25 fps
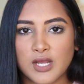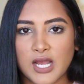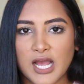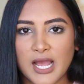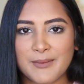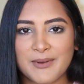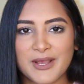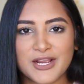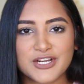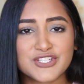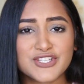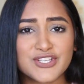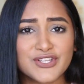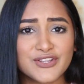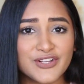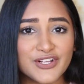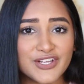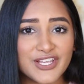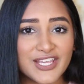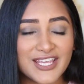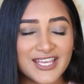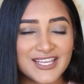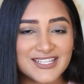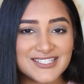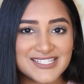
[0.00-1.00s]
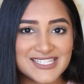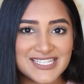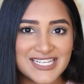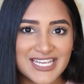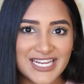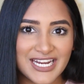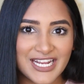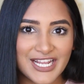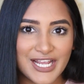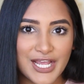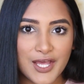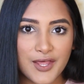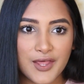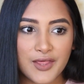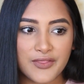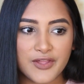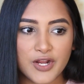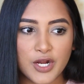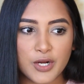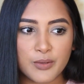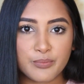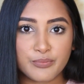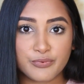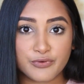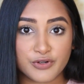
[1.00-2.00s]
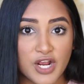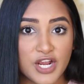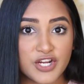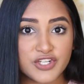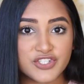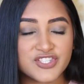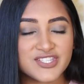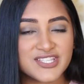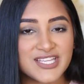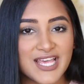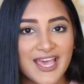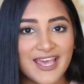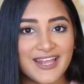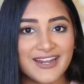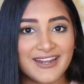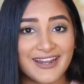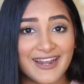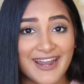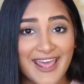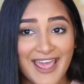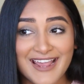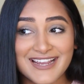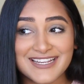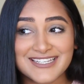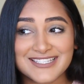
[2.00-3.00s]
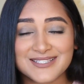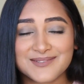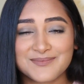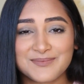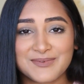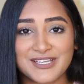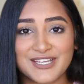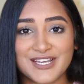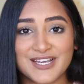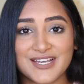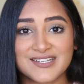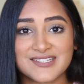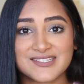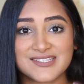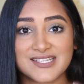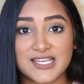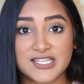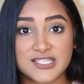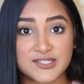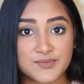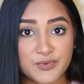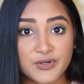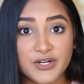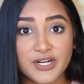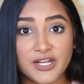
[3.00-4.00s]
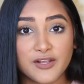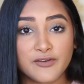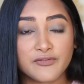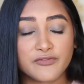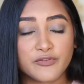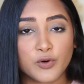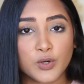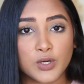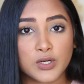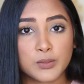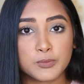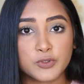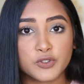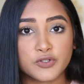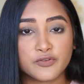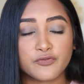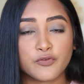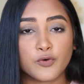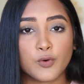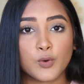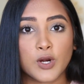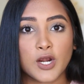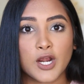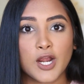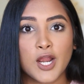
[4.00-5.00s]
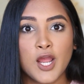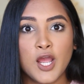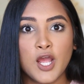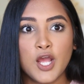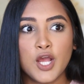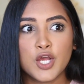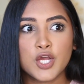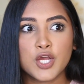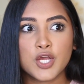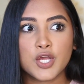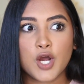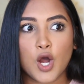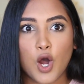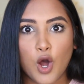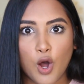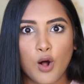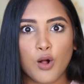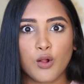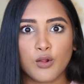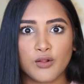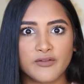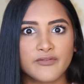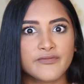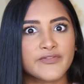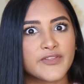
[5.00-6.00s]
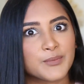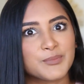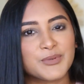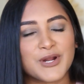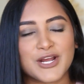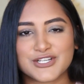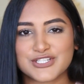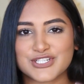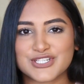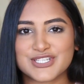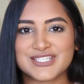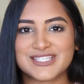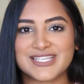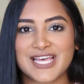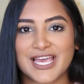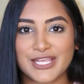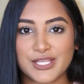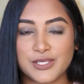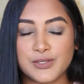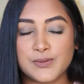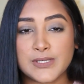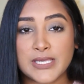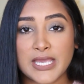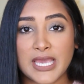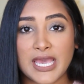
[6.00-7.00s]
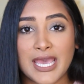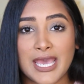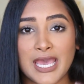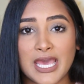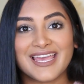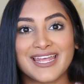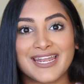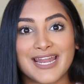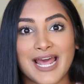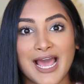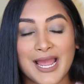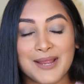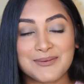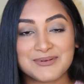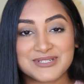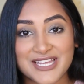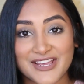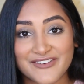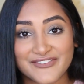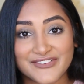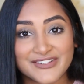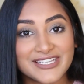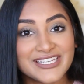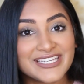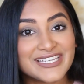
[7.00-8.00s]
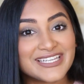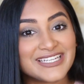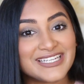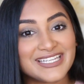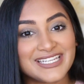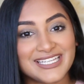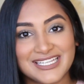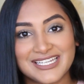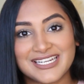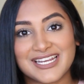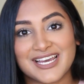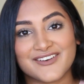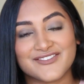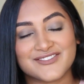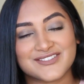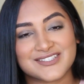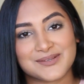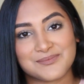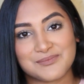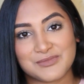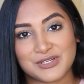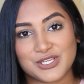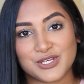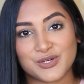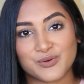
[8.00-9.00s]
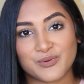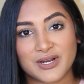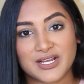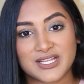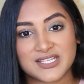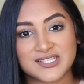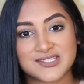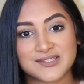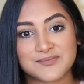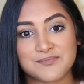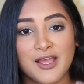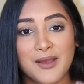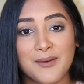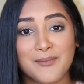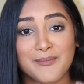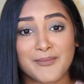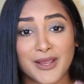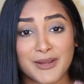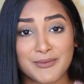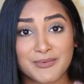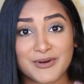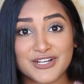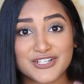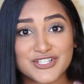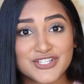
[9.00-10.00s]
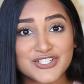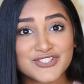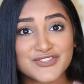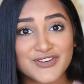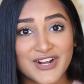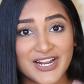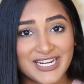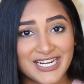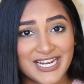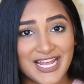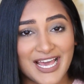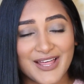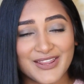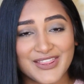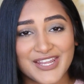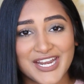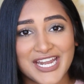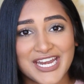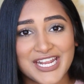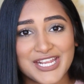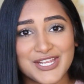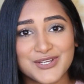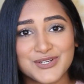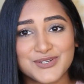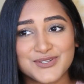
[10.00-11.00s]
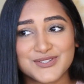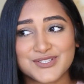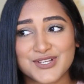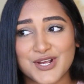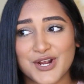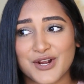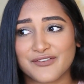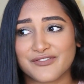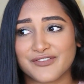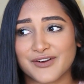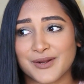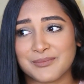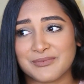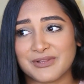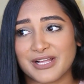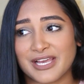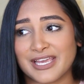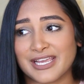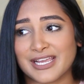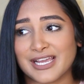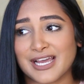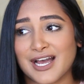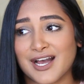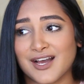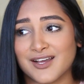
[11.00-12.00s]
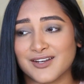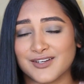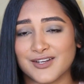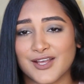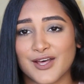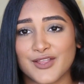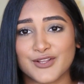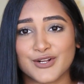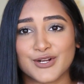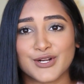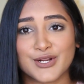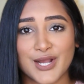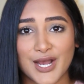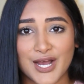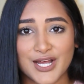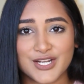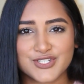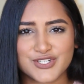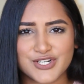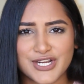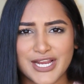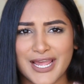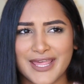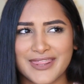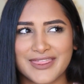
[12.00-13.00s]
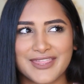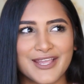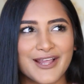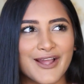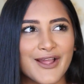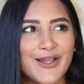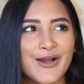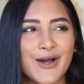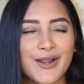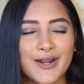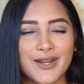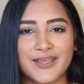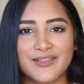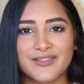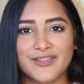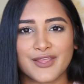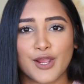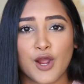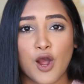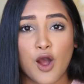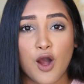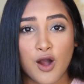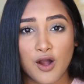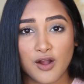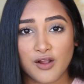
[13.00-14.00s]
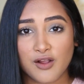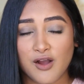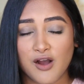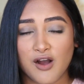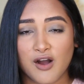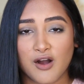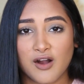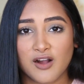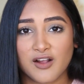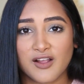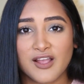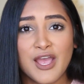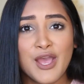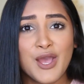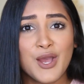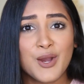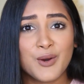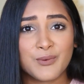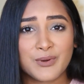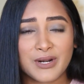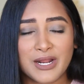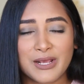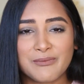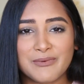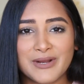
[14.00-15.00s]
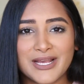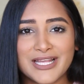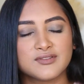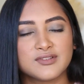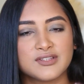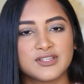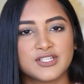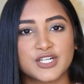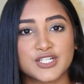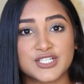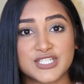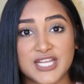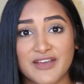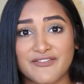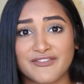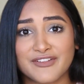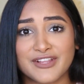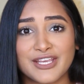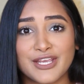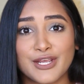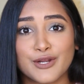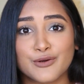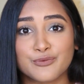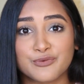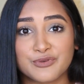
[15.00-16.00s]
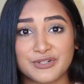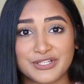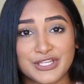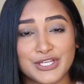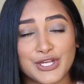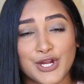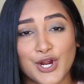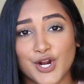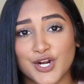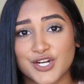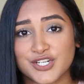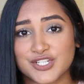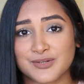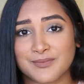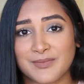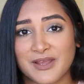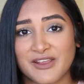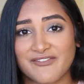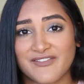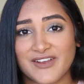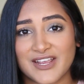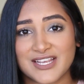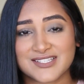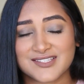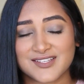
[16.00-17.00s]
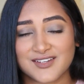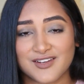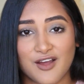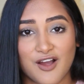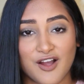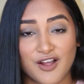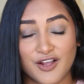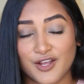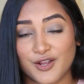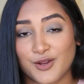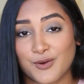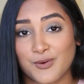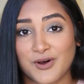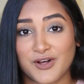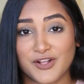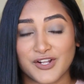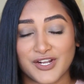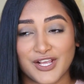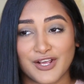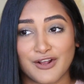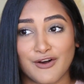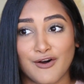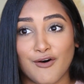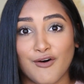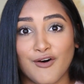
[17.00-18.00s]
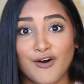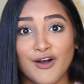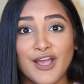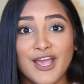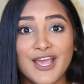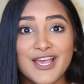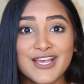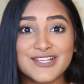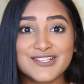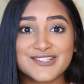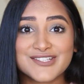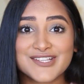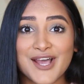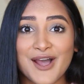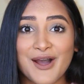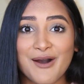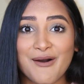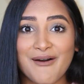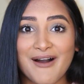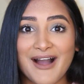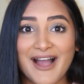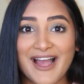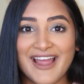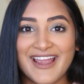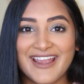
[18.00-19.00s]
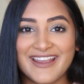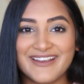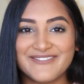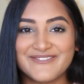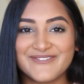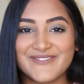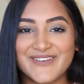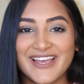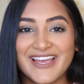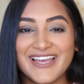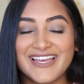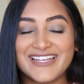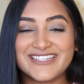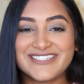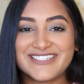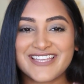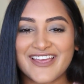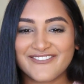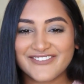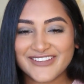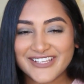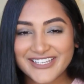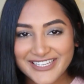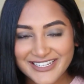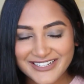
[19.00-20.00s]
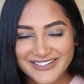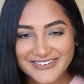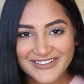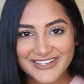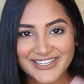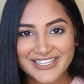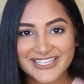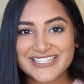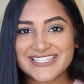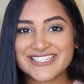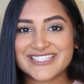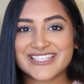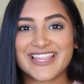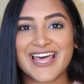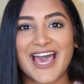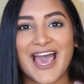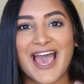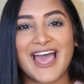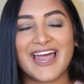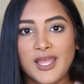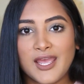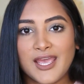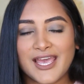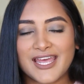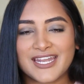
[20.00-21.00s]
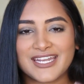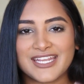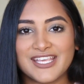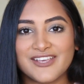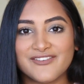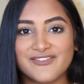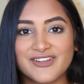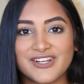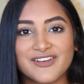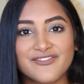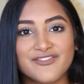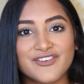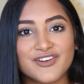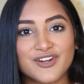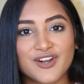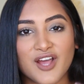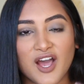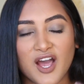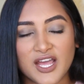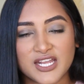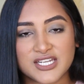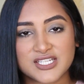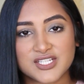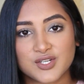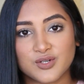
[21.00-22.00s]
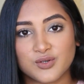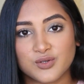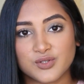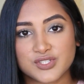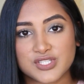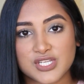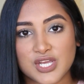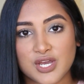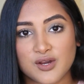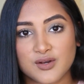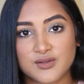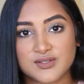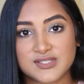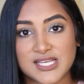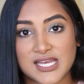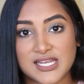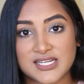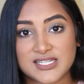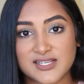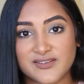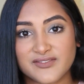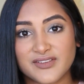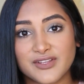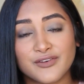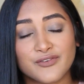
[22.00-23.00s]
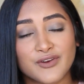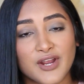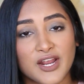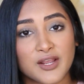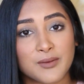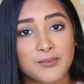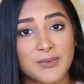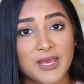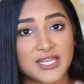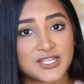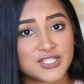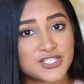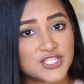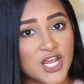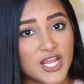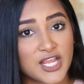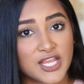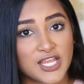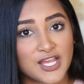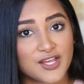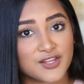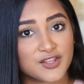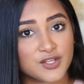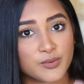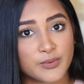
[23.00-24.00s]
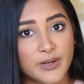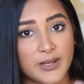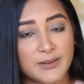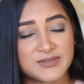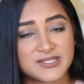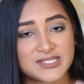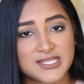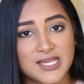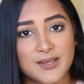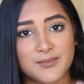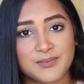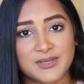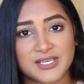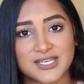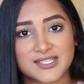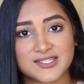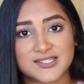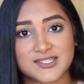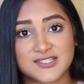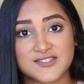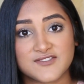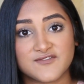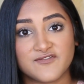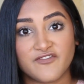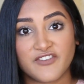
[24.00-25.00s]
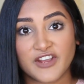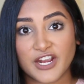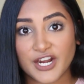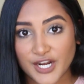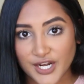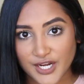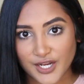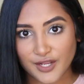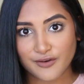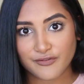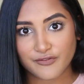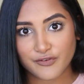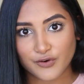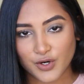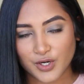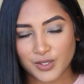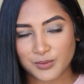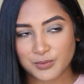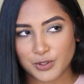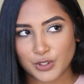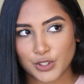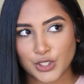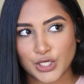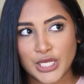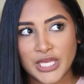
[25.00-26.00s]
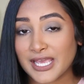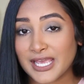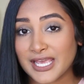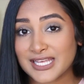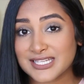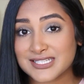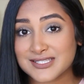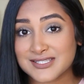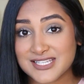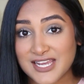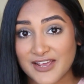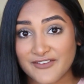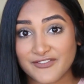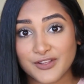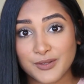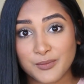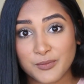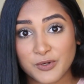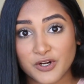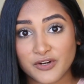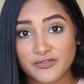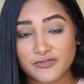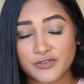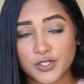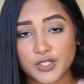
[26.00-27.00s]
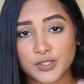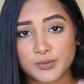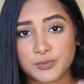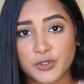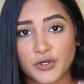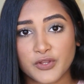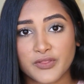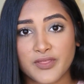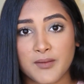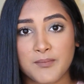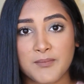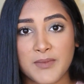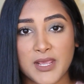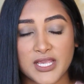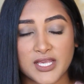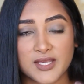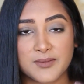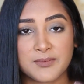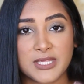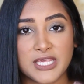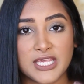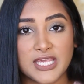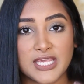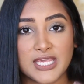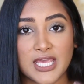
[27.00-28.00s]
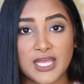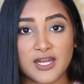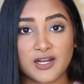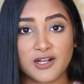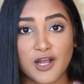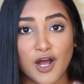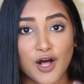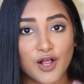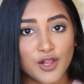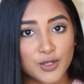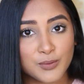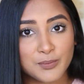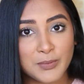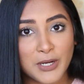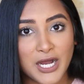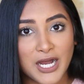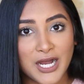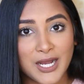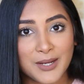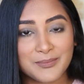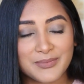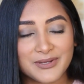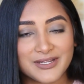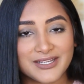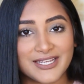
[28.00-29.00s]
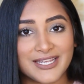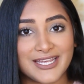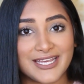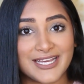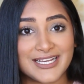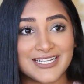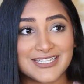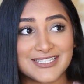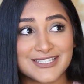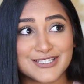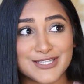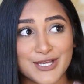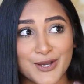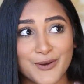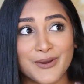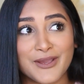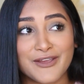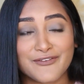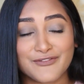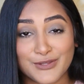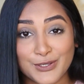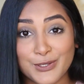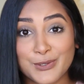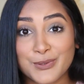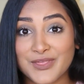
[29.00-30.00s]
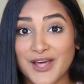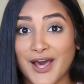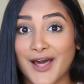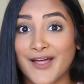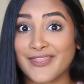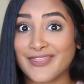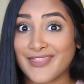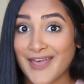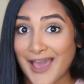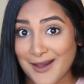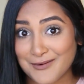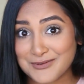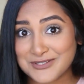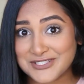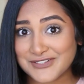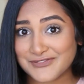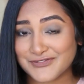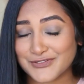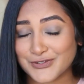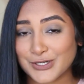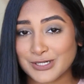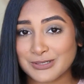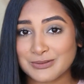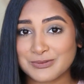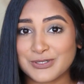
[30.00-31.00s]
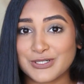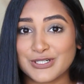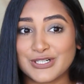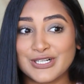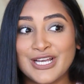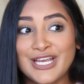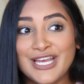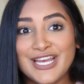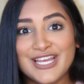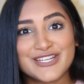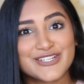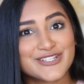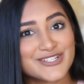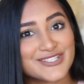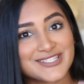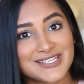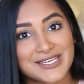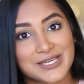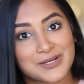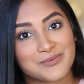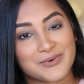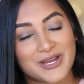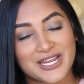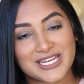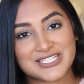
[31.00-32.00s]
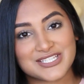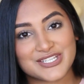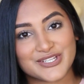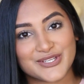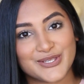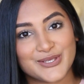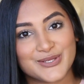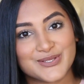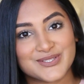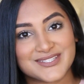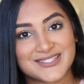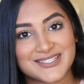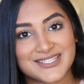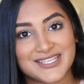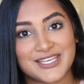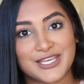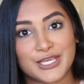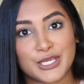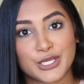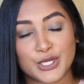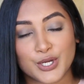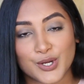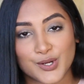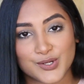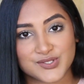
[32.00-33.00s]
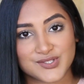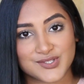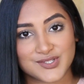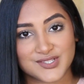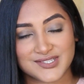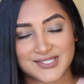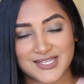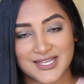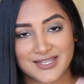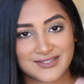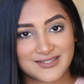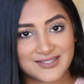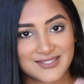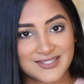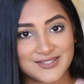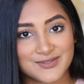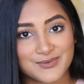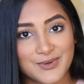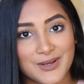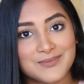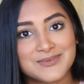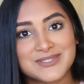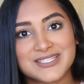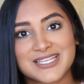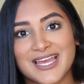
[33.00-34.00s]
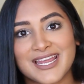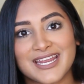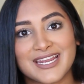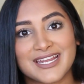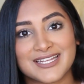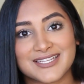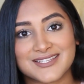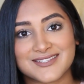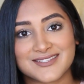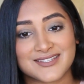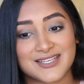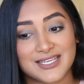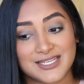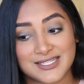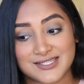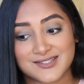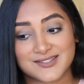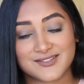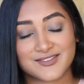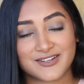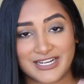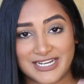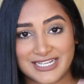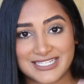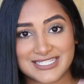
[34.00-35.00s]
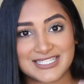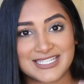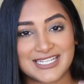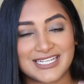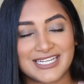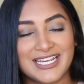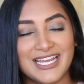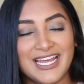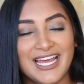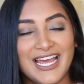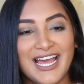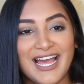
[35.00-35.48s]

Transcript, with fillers: I'm actually looking into getting their brush set next because it's pretty affordable for all of the brushes that you get, and I'm definitely in need of some new ones. My brushes right now that I use are from like another country. I think I got it in like Hong Kong when I went. They're definitely really harsh on my face and not good quality at all. So I'm definitely gonna look into that. And even if you're not into cool tones, I definitely recommend checking out their website because it's very affordable. It's definitely more affordable than Makeup Geek and Colourpop. And so if you thought that was affordable, just like wait till you see Coastal Scents' website. It's crazy.